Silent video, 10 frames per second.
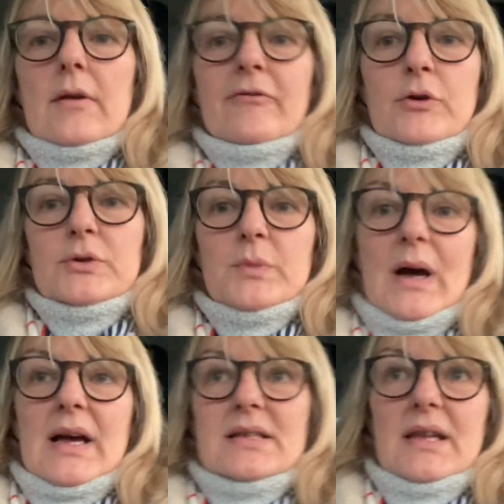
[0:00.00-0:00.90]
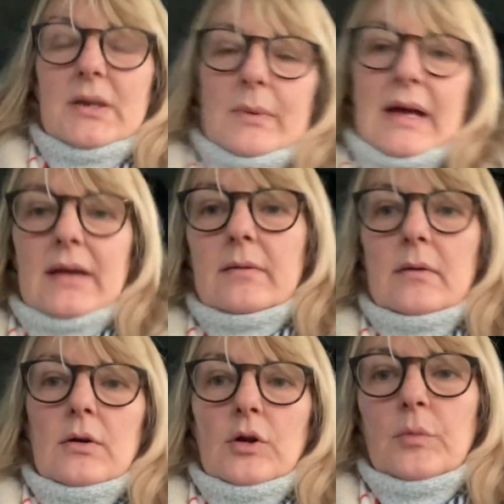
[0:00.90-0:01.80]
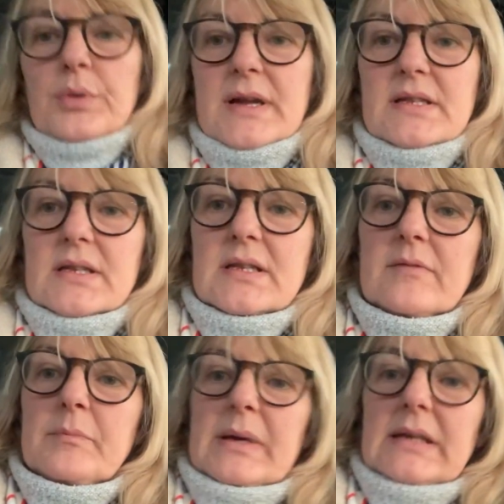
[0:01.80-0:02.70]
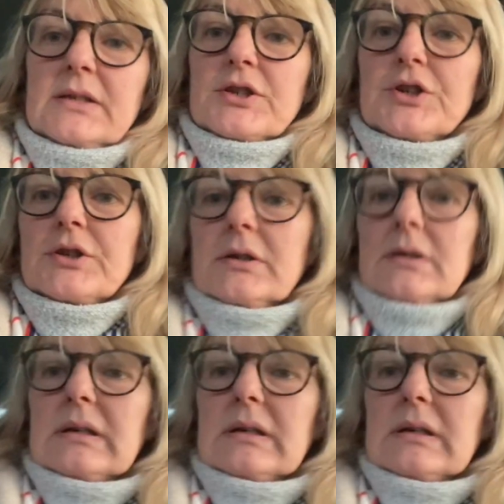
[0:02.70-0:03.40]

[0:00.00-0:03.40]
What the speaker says: Food wise anyway, all presents have been done.